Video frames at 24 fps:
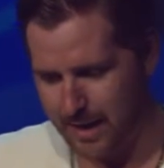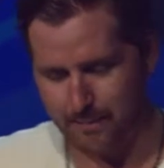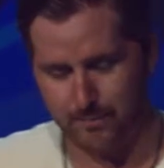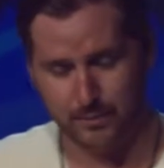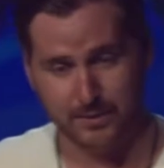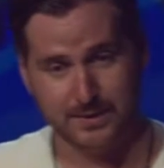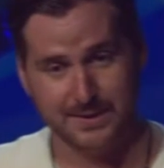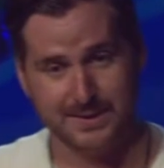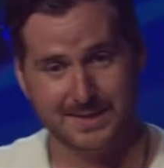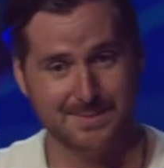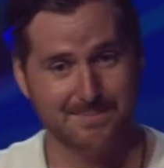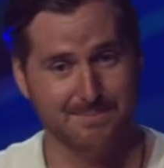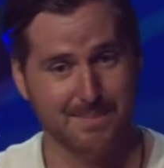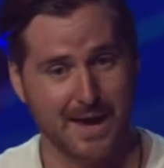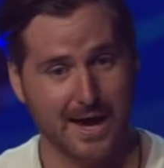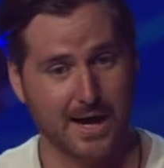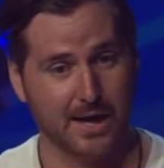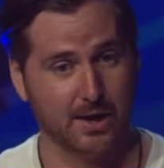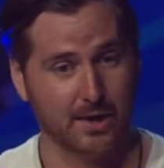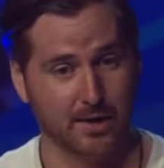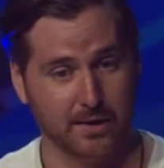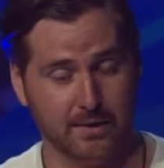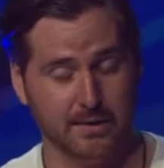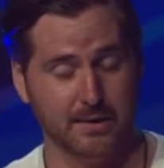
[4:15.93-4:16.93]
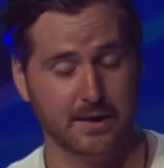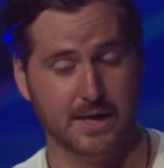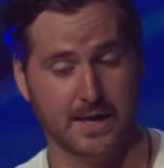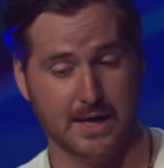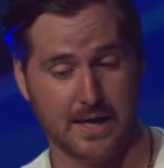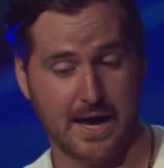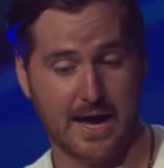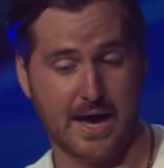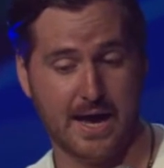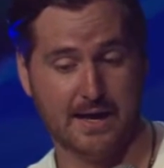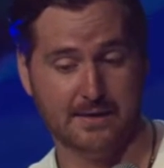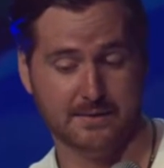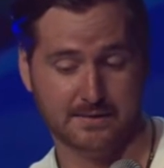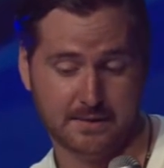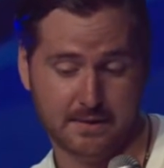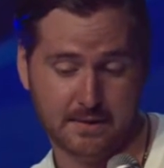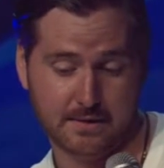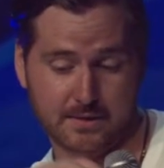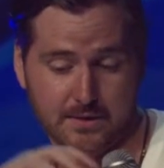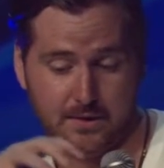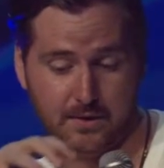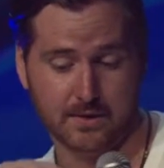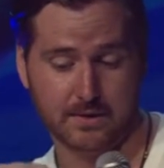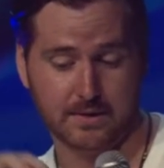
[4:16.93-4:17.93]
We see matter, it has
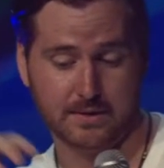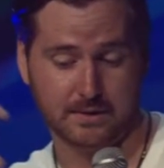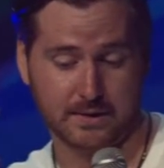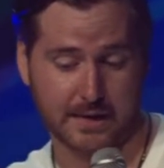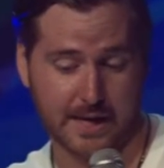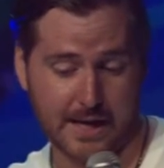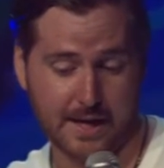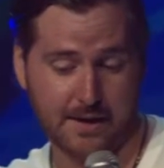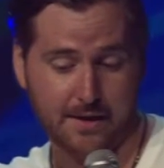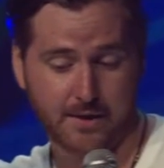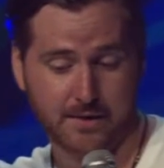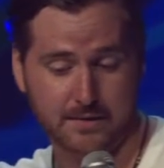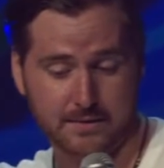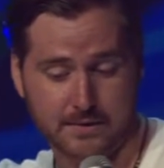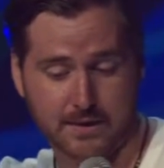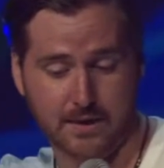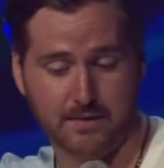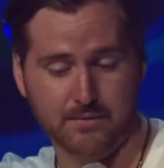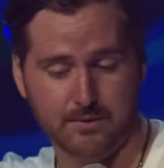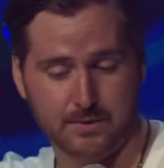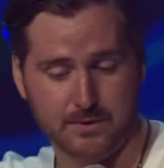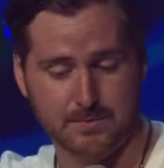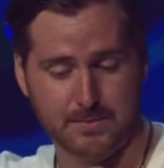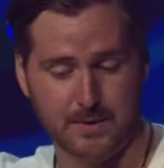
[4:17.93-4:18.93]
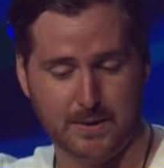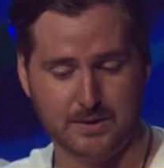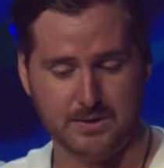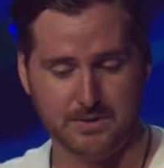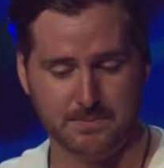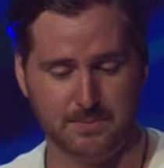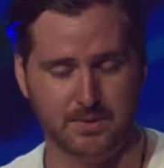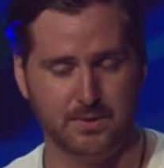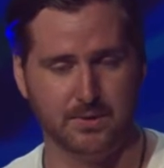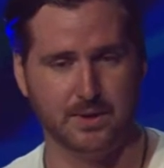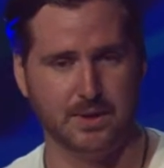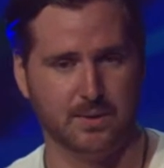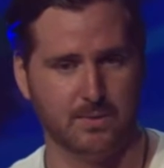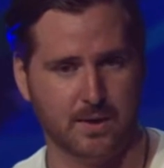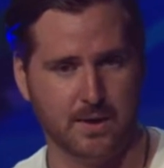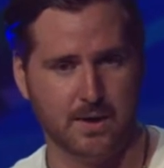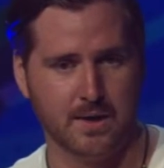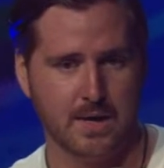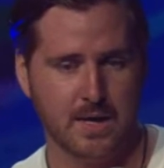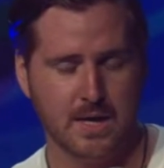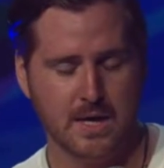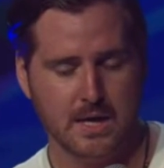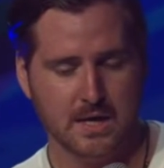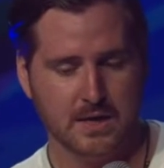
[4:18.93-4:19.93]
certain layers of responsibility where
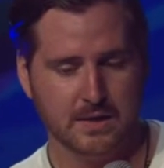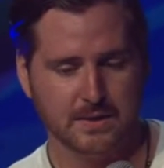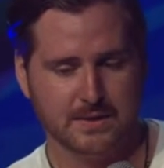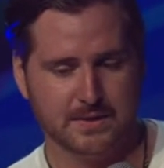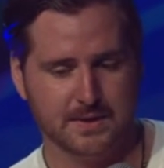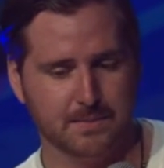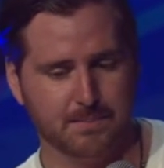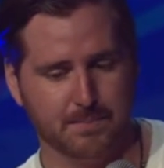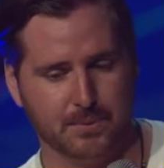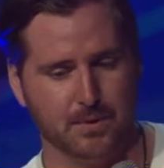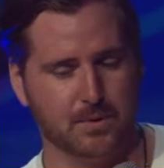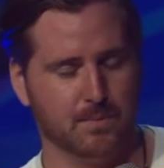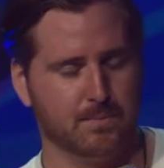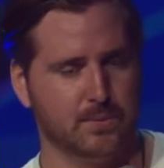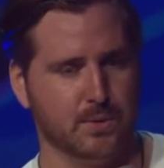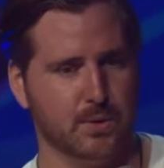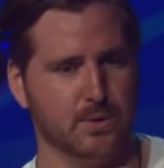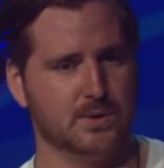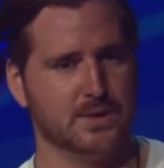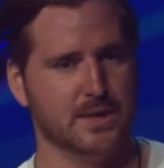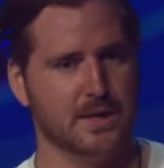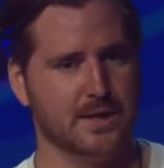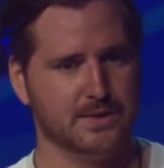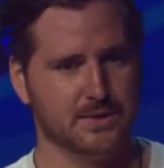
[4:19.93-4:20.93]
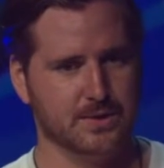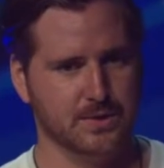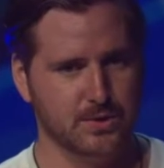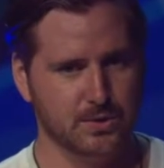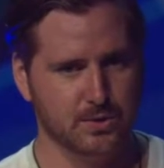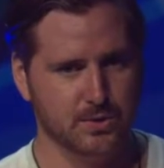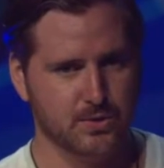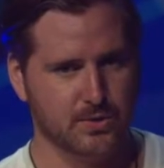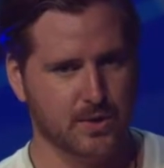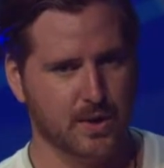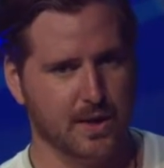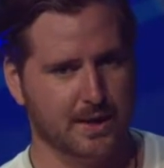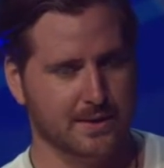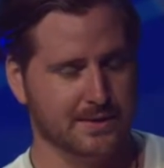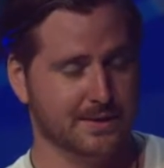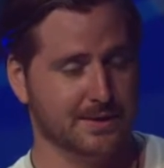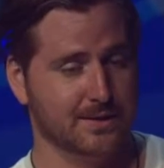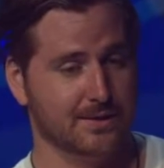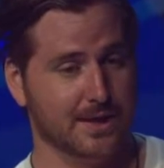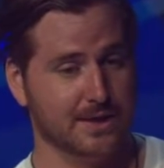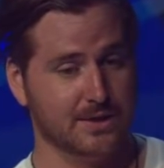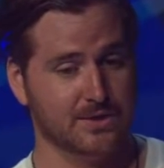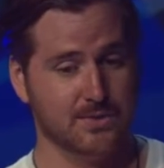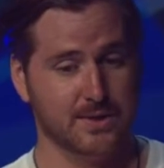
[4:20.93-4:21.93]
simple protons and neutrons and
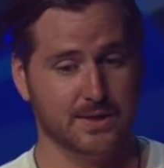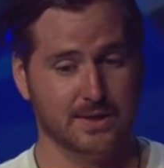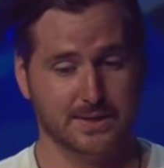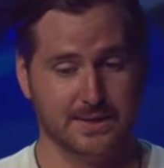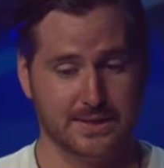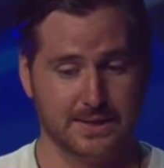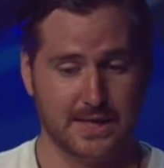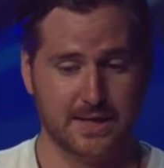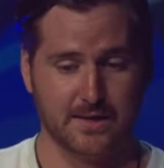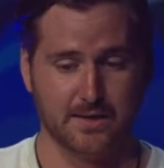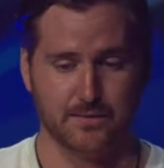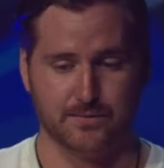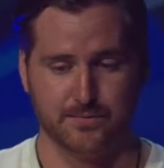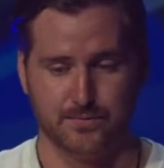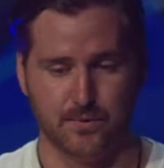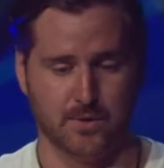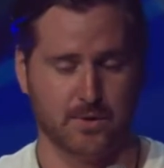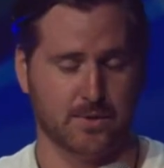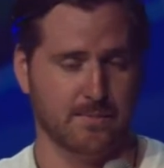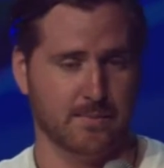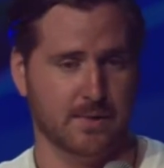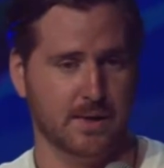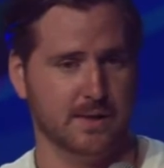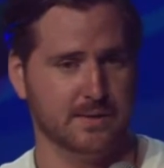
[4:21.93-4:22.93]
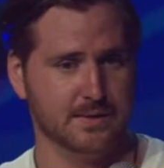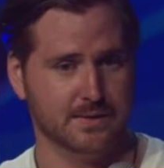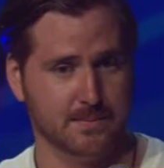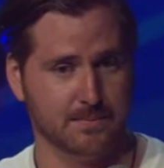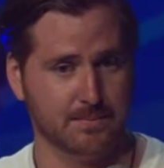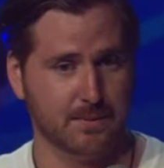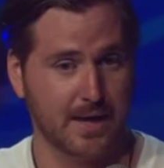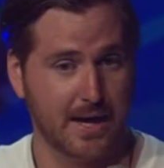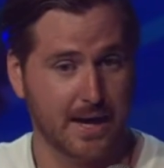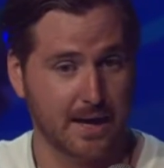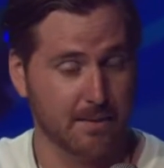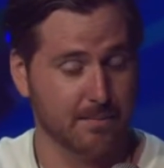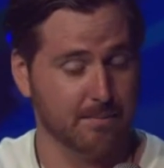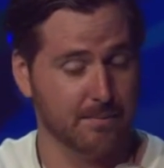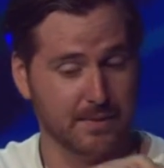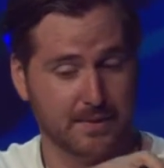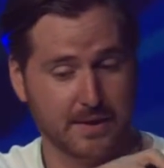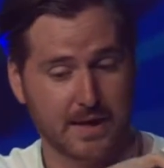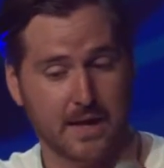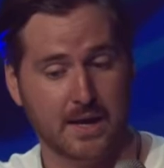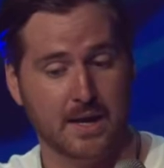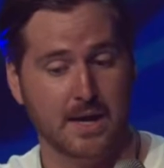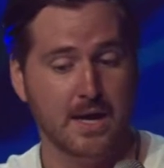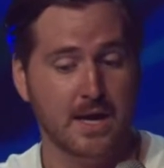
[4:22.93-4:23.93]
electrons together form a simple atom, but
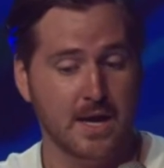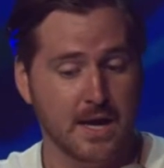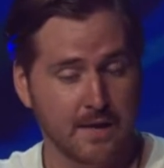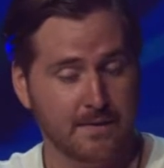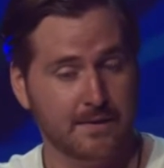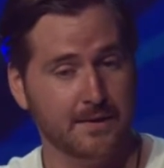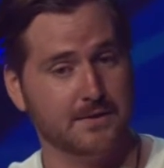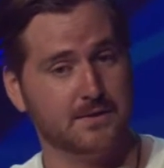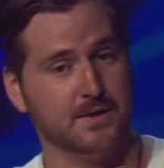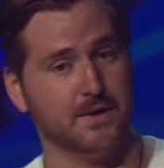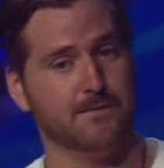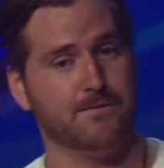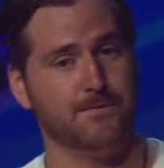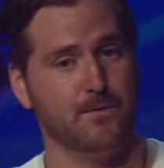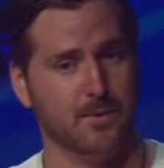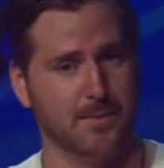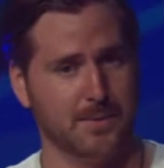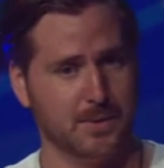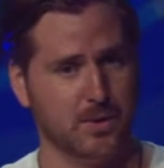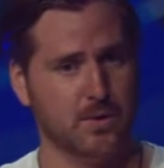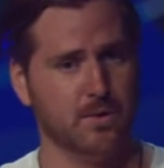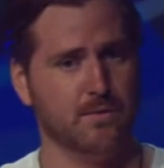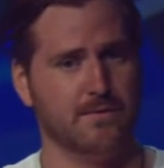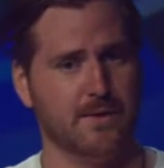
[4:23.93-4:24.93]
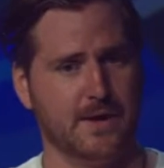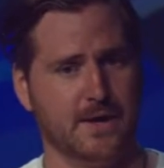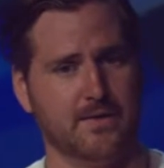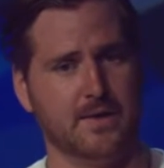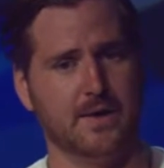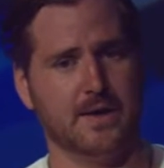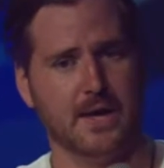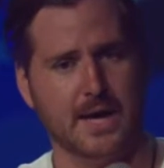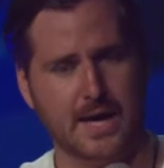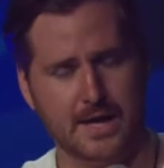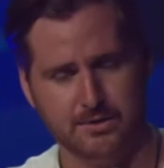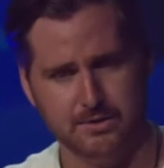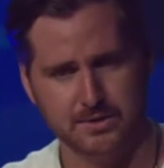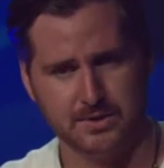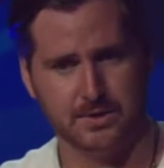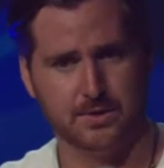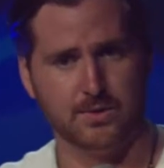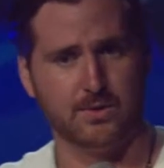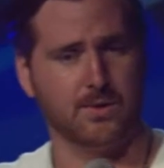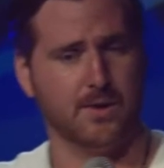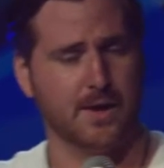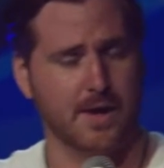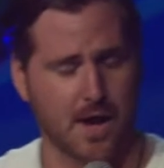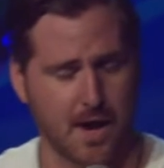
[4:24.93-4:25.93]
then they start forming covalent hydrogen
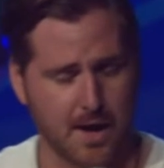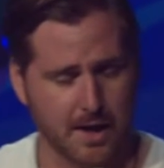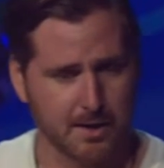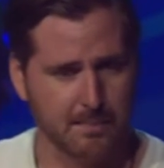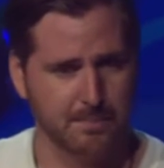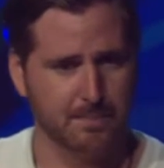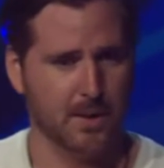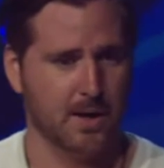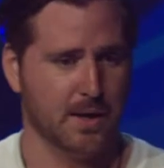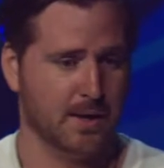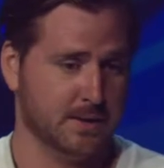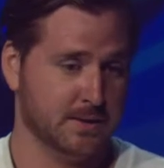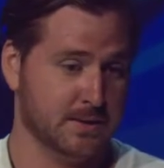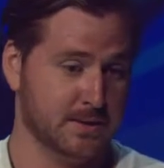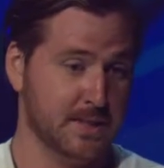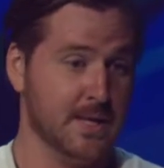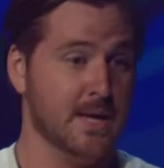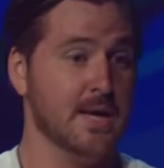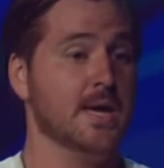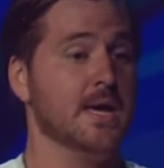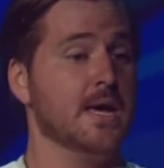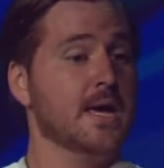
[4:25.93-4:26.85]
or ionic bonds,